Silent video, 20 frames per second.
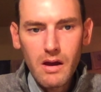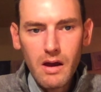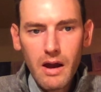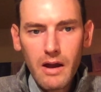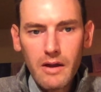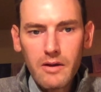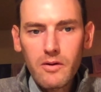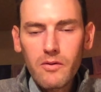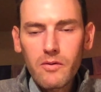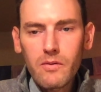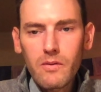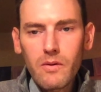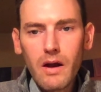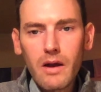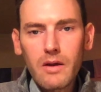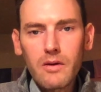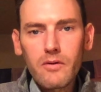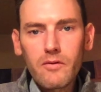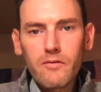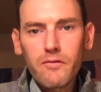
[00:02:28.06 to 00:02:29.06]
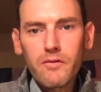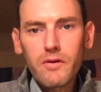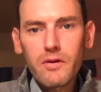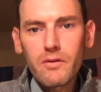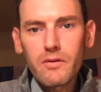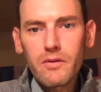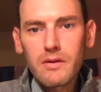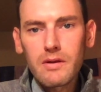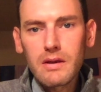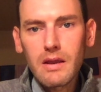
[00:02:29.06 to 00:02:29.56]
I don't
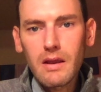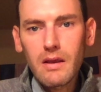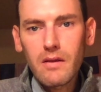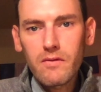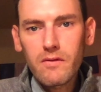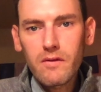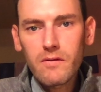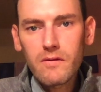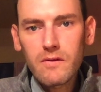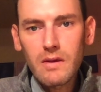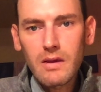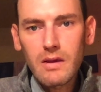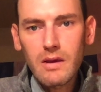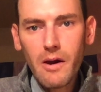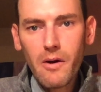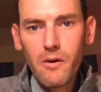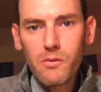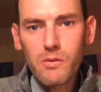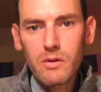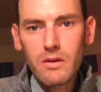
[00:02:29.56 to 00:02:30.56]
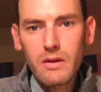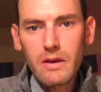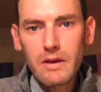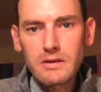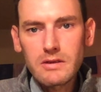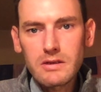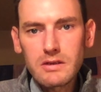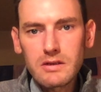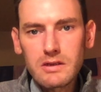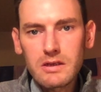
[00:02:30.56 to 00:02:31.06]
feel the need to seek out
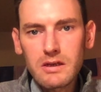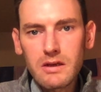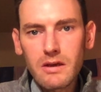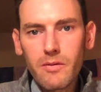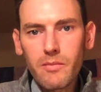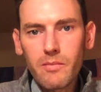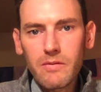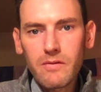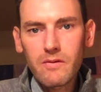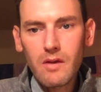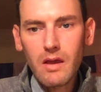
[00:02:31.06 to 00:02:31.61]
relationships,